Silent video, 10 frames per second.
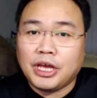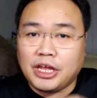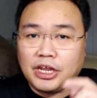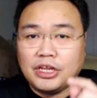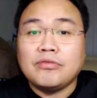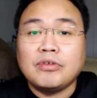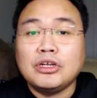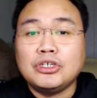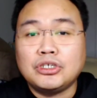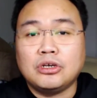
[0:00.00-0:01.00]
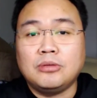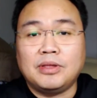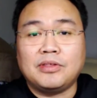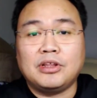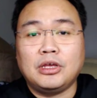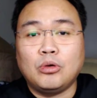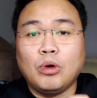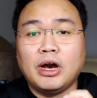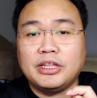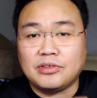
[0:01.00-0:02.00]
and in this we're going to show you basically
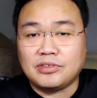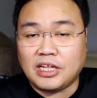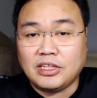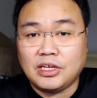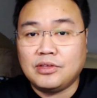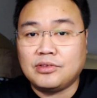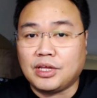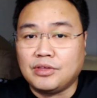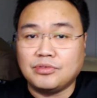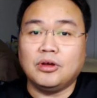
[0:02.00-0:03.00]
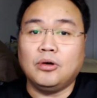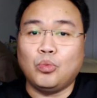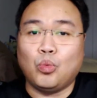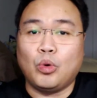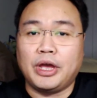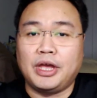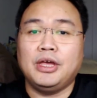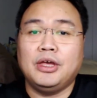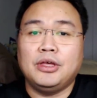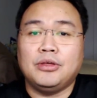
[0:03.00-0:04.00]
what are the settings and software